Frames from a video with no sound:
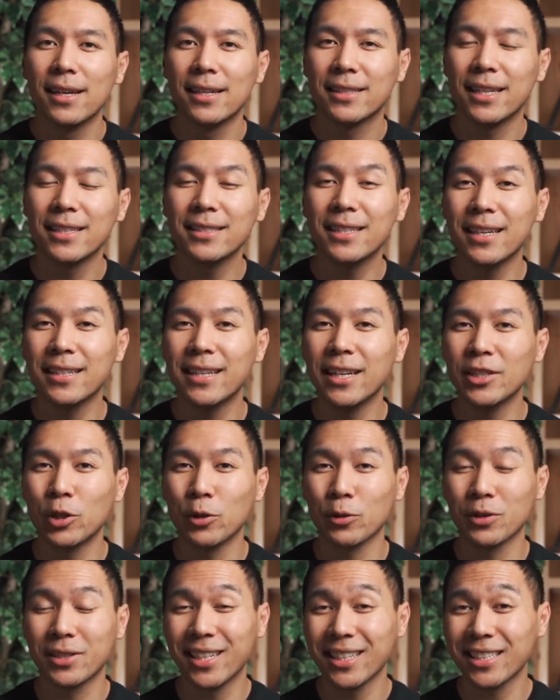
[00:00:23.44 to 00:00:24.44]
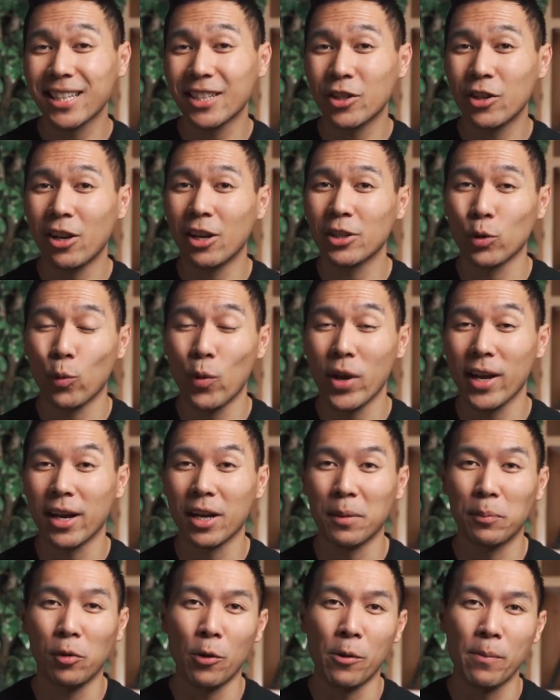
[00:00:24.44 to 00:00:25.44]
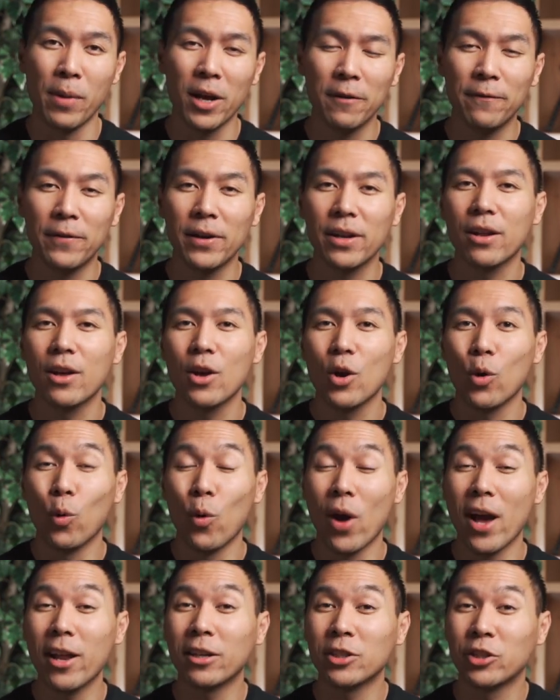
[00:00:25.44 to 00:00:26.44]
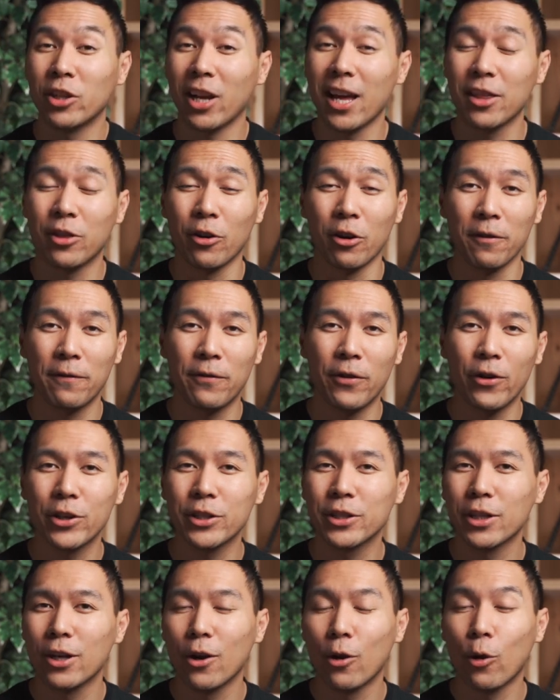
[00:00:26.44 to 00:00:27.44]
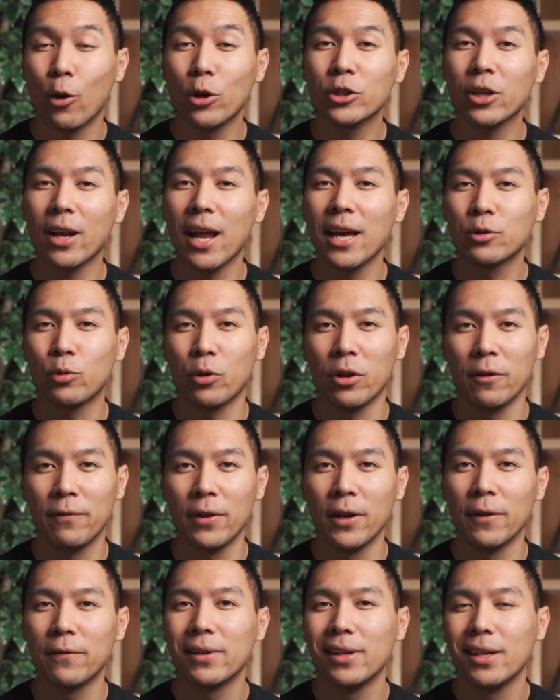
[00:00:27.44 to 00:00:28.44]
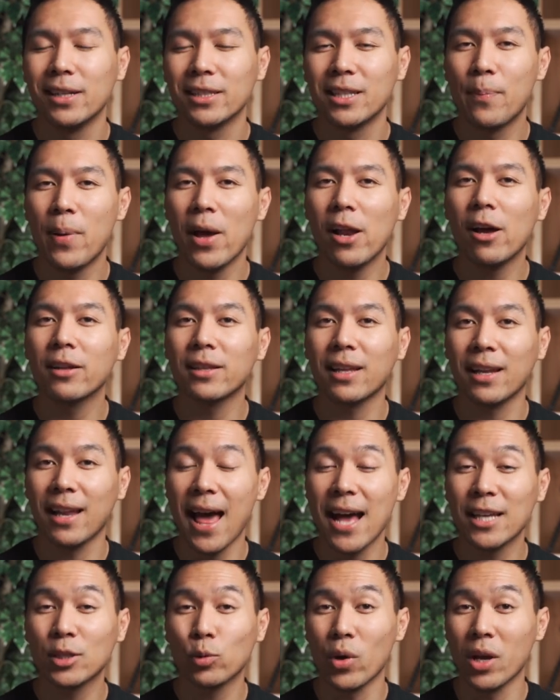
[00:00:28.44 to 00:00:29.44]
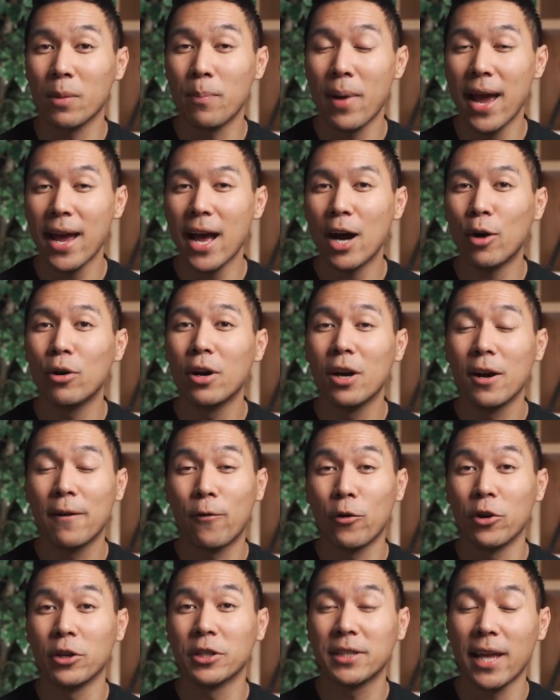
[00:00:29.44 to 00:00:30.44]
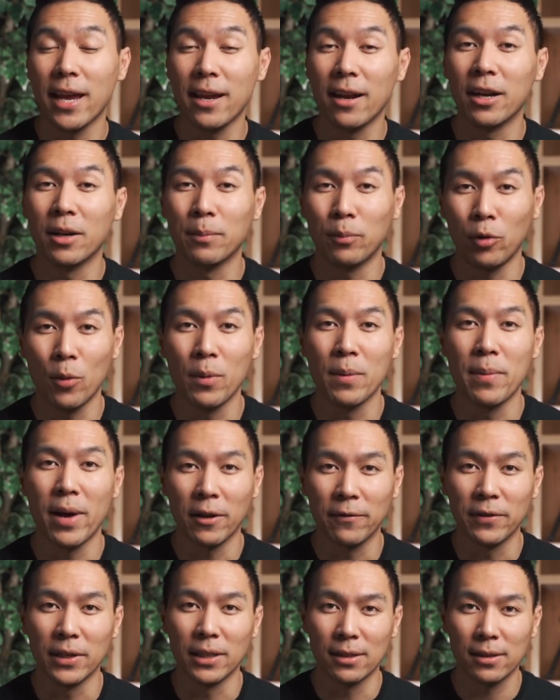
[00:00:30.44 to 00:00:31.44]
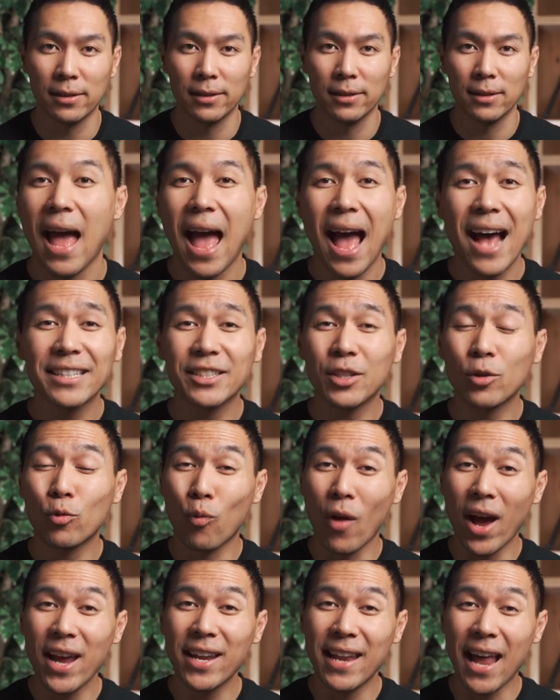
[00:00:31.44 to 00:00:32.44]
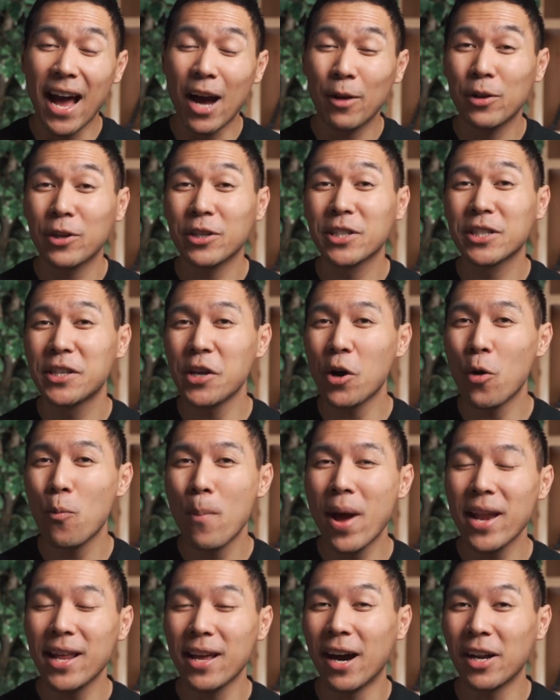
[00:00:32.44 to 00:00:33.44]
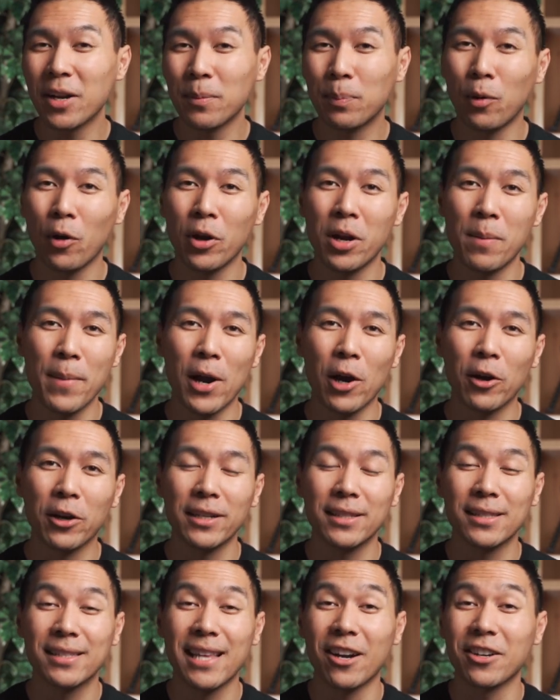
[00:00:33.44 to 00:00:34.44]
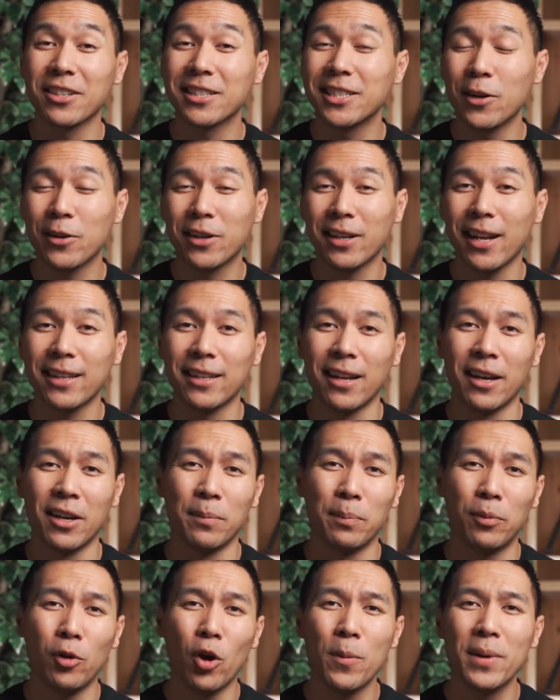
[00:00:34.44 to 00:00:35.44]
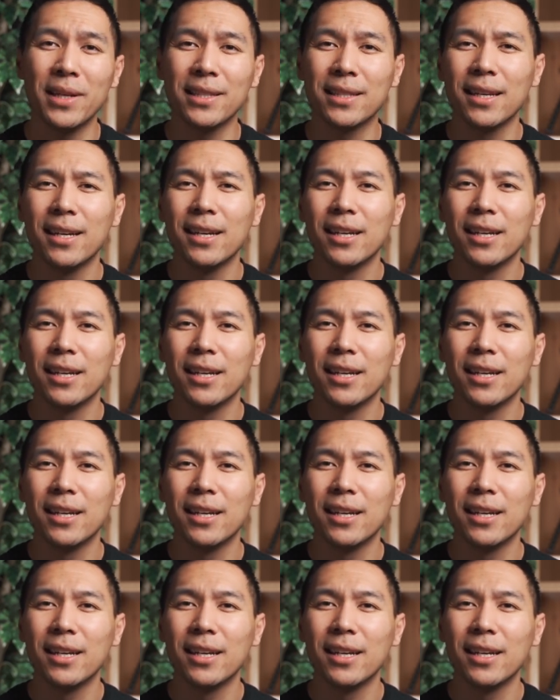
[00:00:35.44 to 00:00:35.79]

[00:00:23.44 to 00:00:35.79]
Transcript: since the additional $600 a week unemployment benefit will end on July 31st or July 25th, depending on the last week payout for your state unemployment benefits. As of right now, there's still many unemployed Americans that are still collecting unemployment.